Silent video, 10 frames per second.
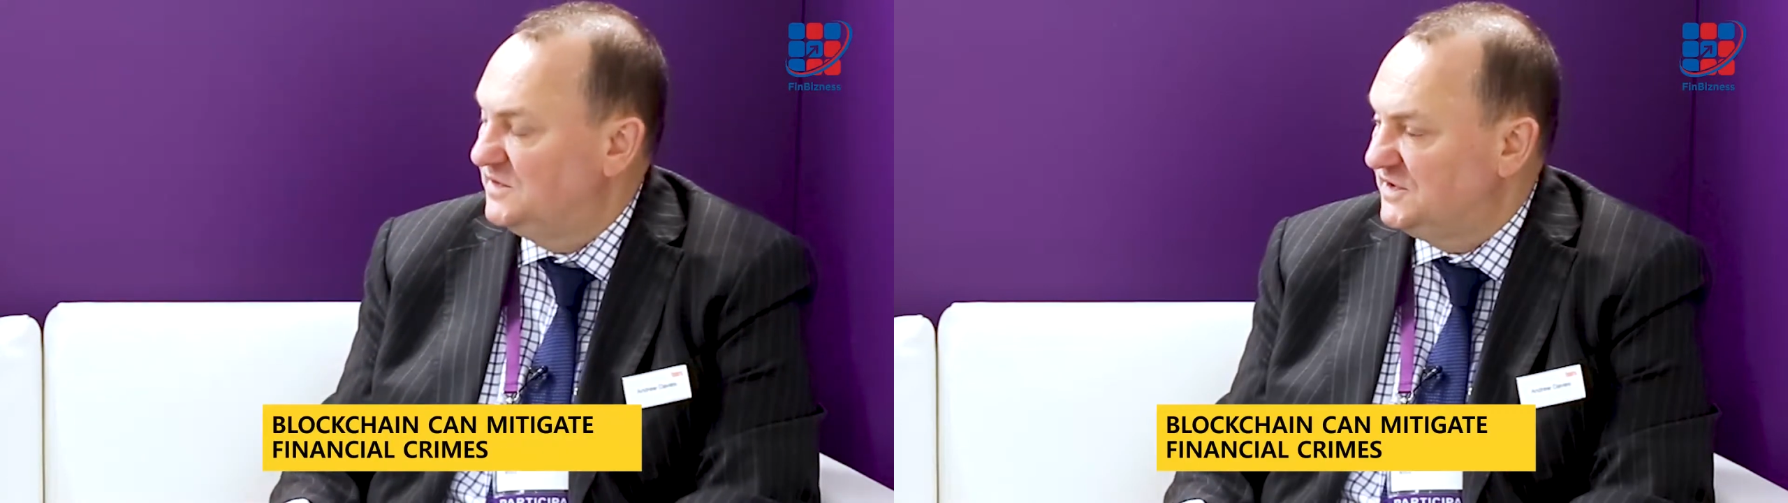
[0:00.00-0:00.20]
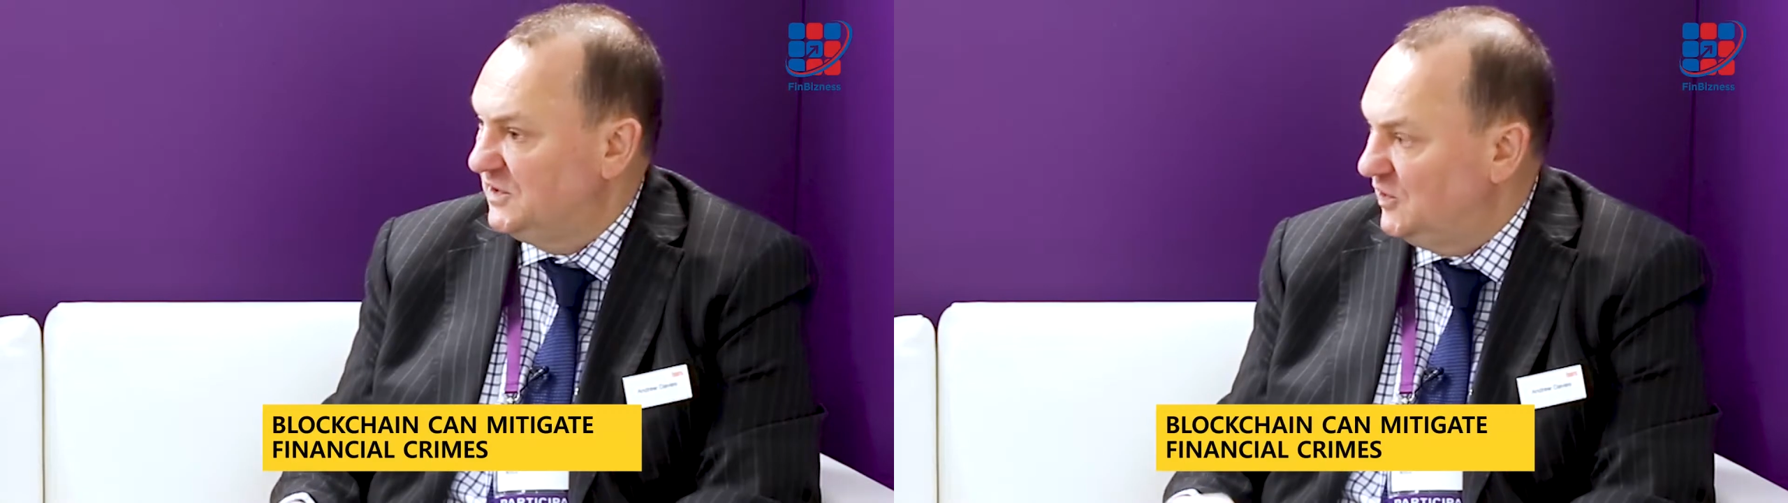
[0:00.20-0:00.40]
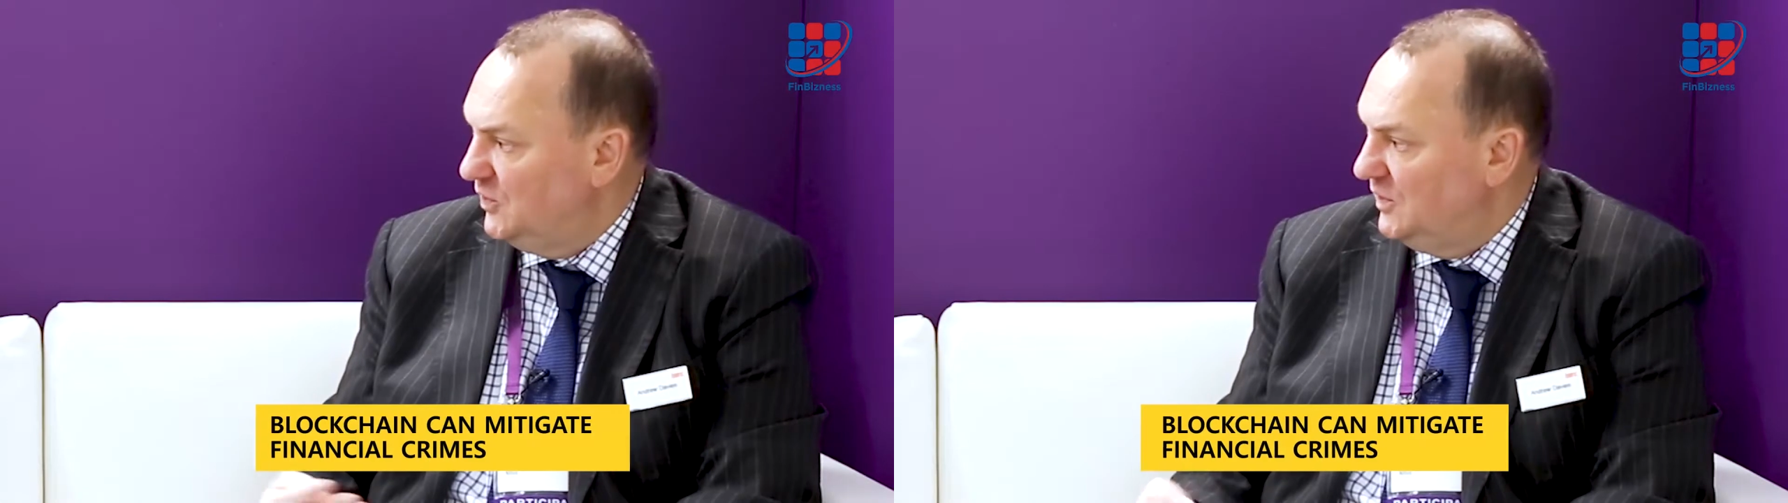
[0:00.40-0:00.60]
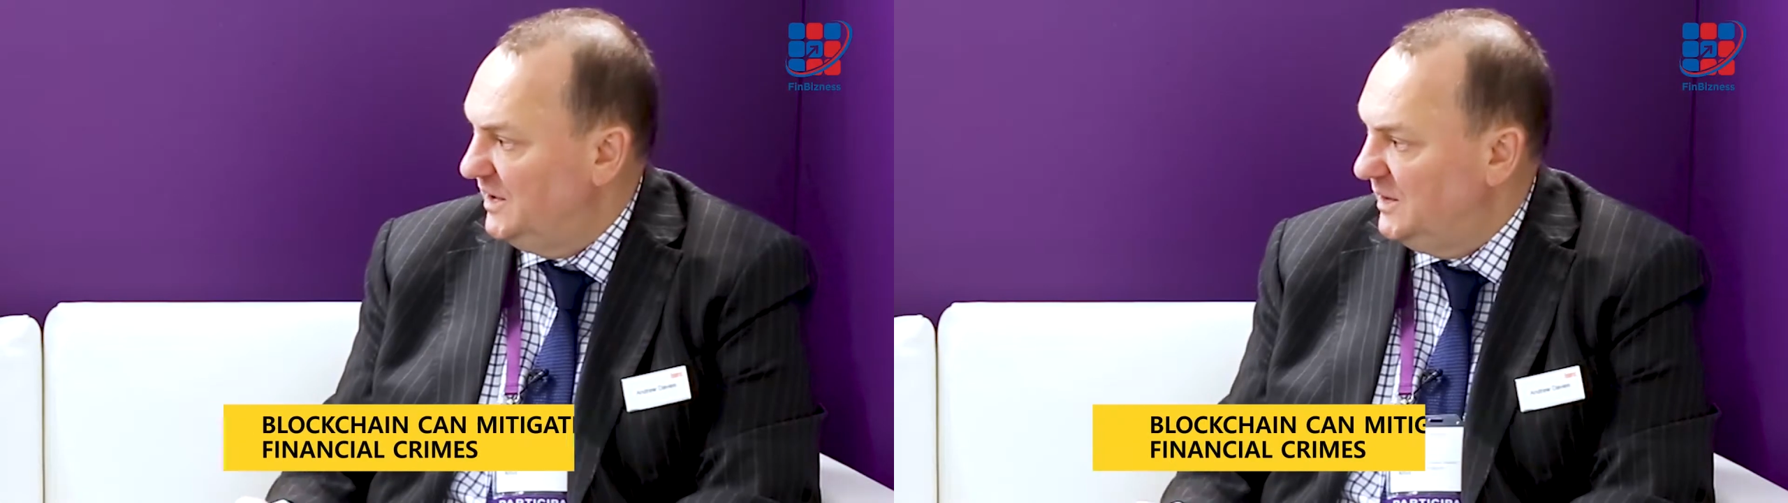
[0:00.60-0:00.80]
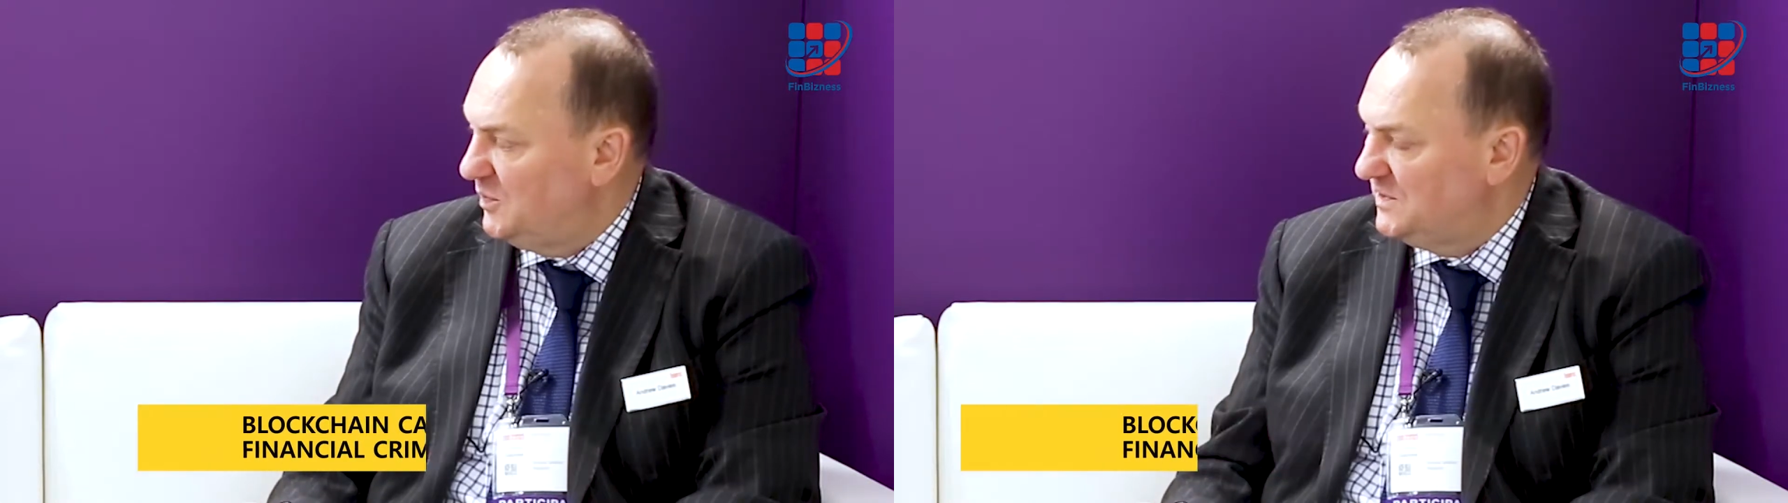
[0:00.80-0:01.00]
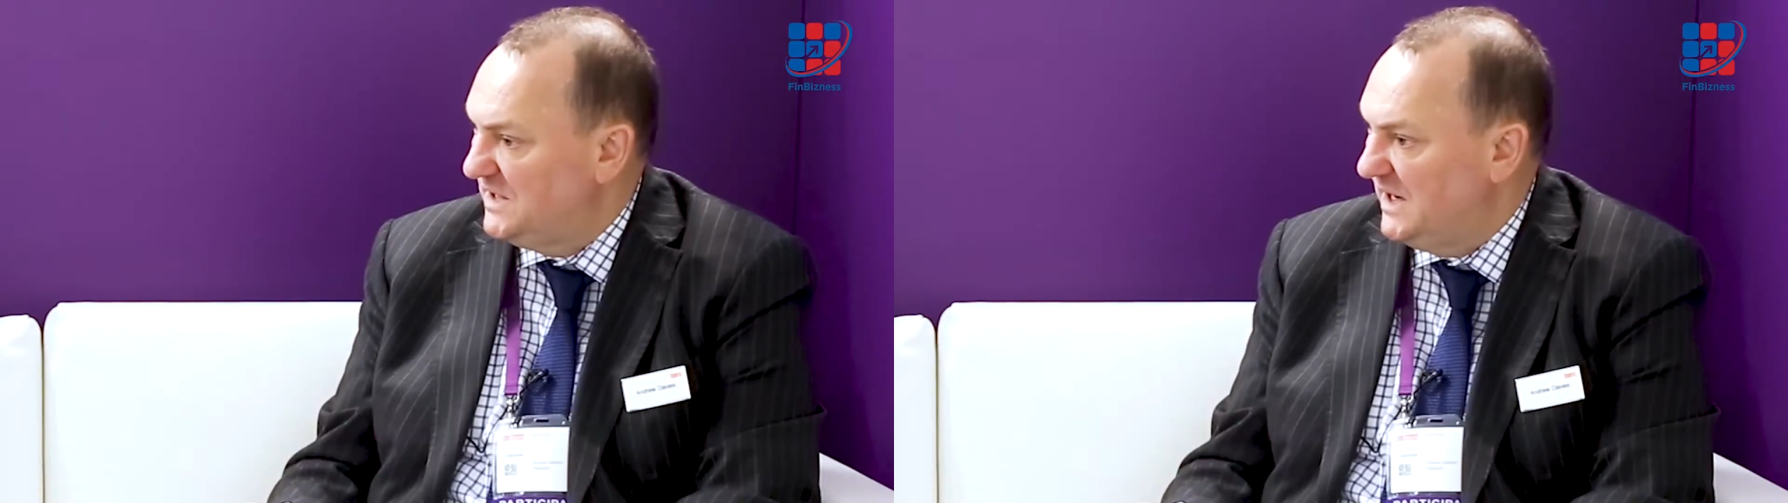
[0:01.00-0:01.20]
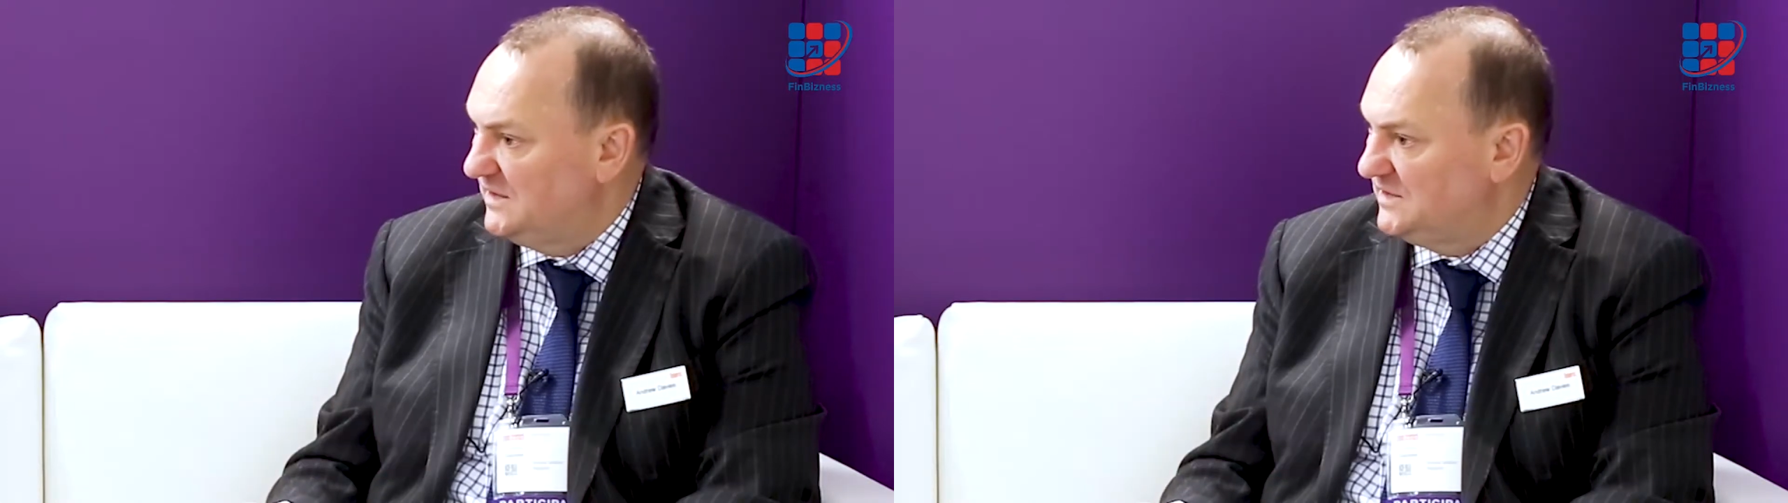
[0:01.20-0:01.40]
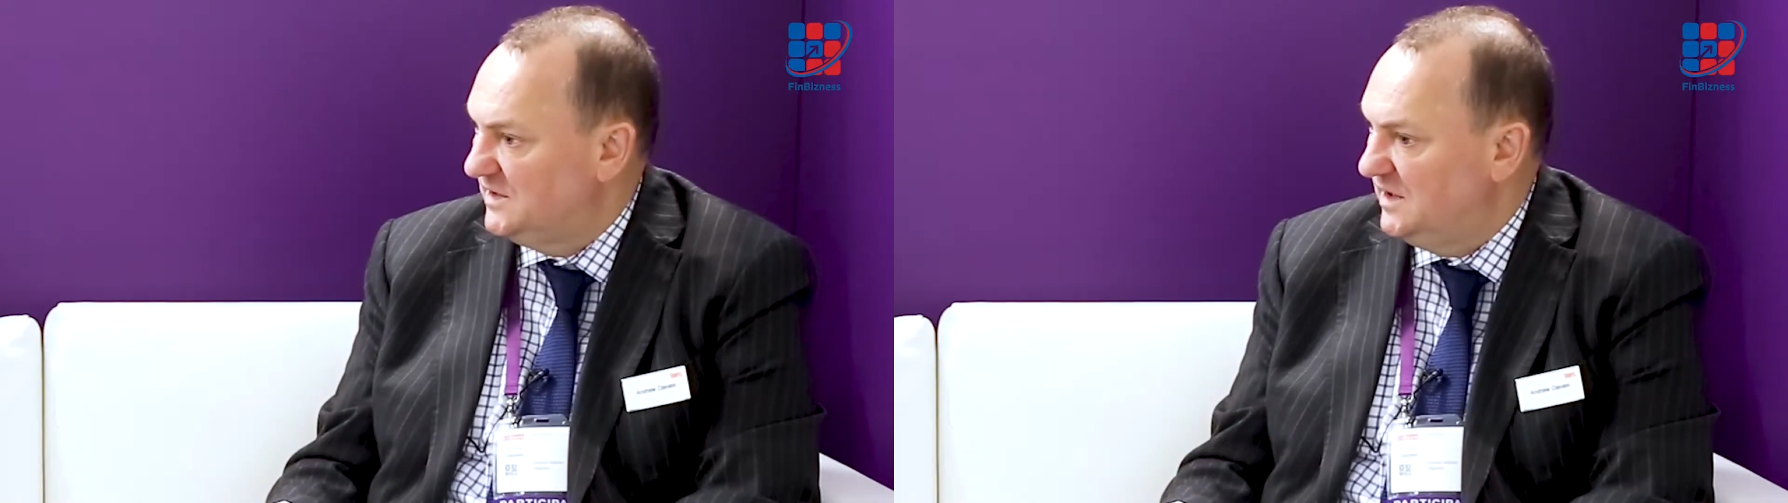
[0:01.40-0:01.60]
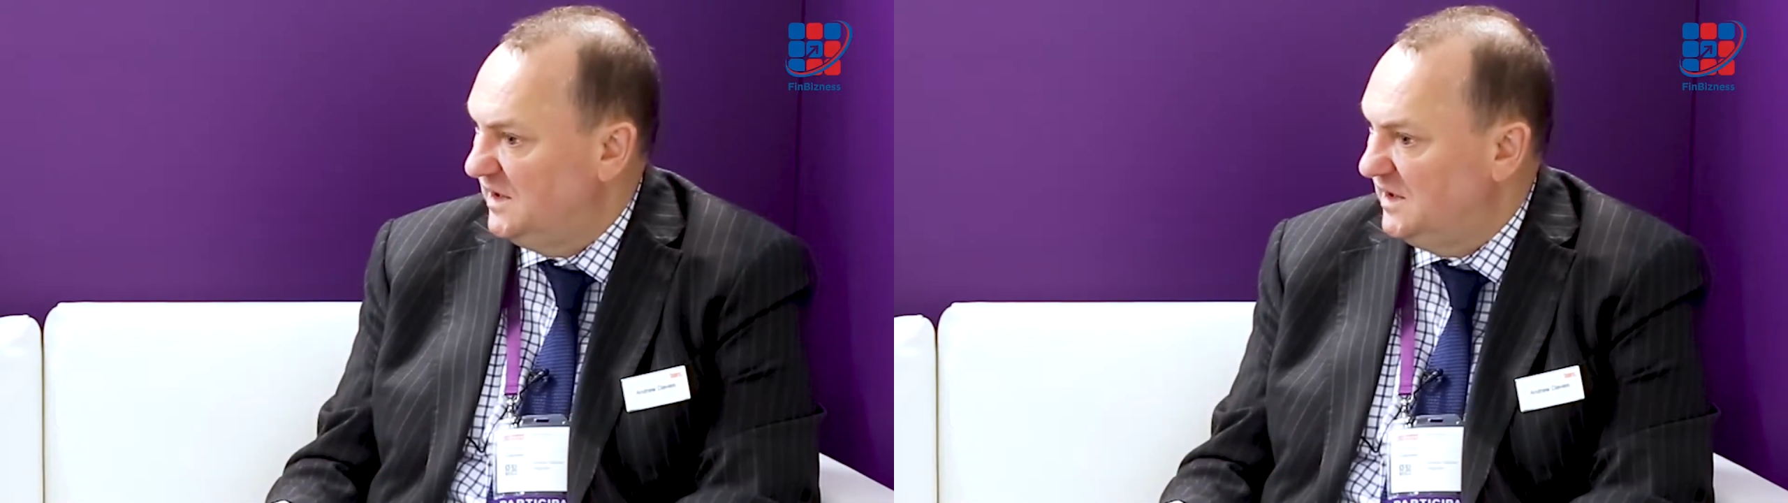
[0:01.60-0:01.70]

securely protect